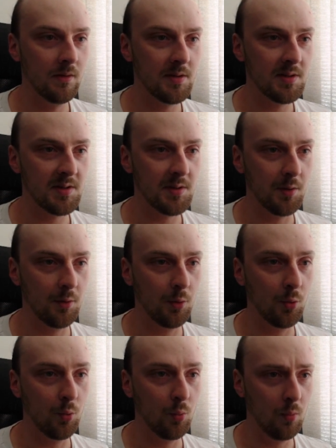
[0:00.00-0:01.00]

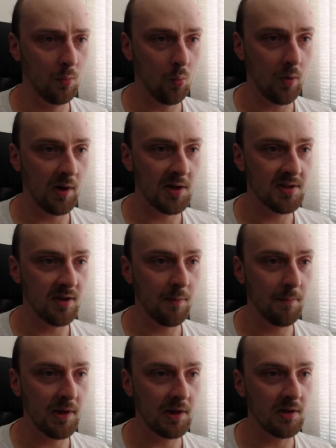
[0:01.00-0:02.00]
So when I
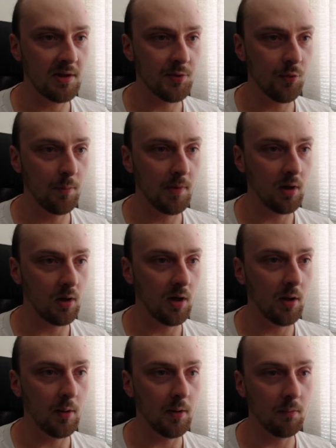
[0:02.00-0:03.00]
started making this ROM hack,
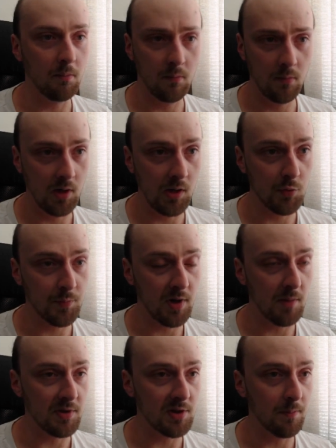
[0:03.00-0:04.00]
I was
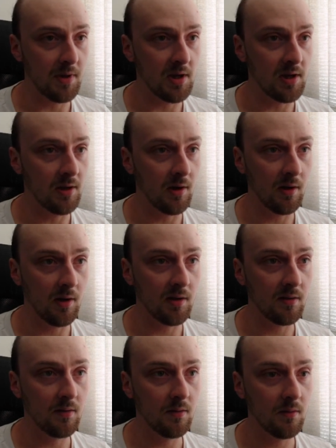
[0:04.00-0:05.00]
pretty much a beginner at
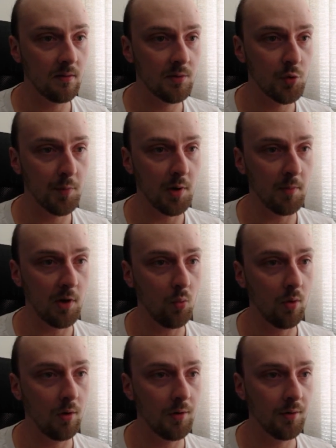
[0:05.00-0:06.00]
Super Mario
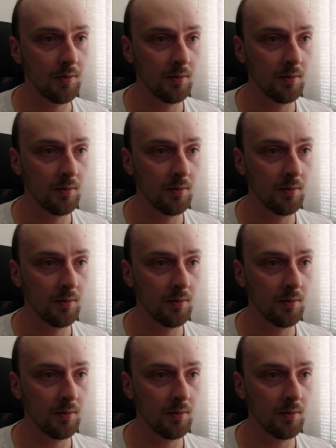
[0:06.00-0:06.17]
World.